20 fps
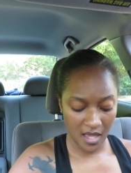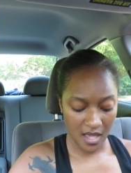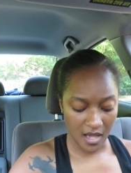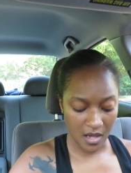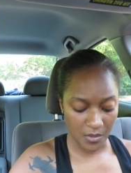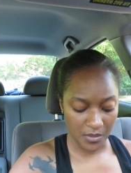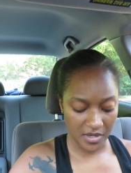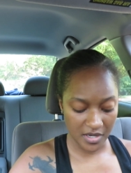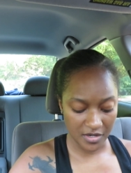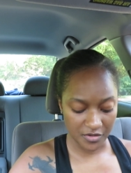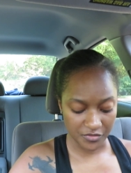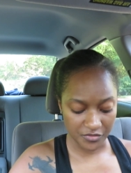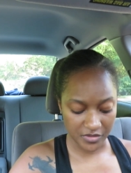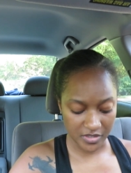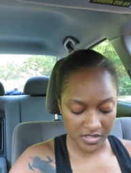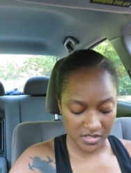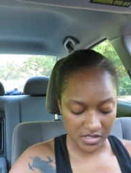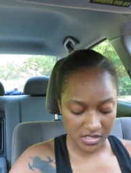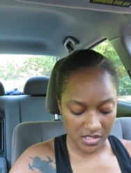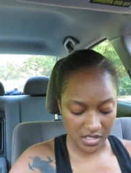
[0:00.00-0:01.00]
I would have
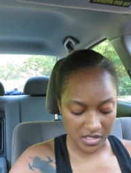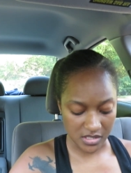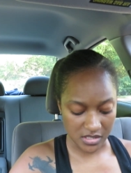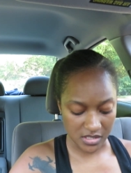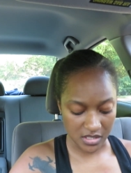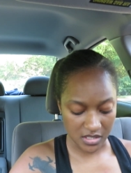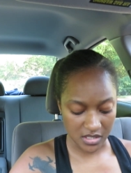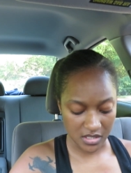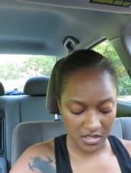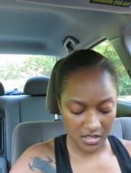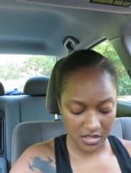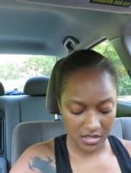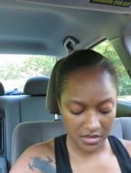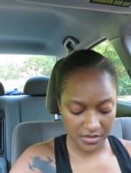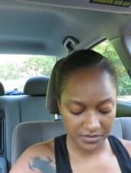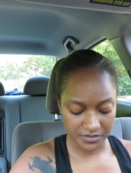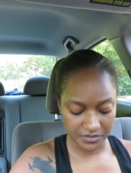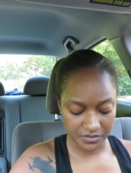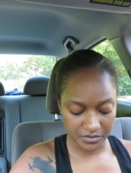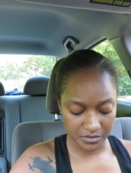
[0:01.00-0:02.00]
friends that's like
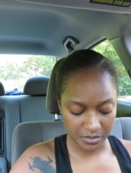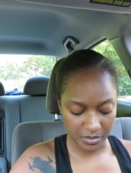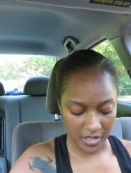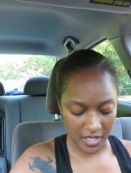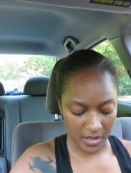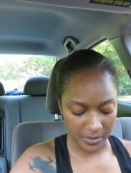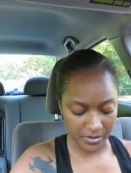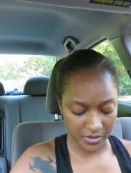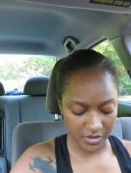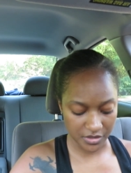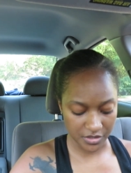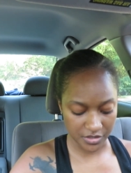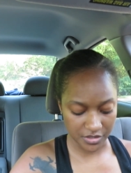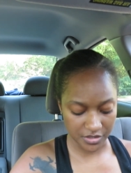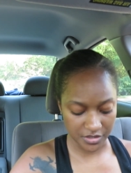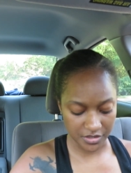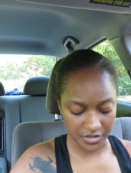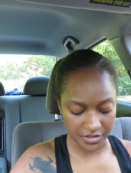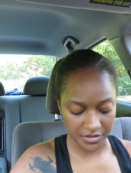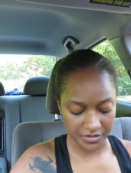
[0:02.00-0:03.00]

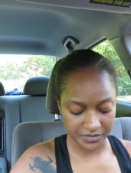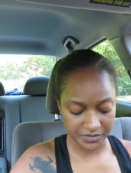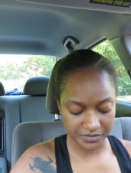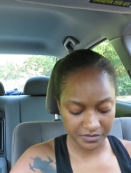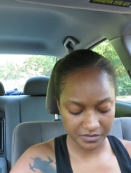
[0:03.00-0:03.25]
popular,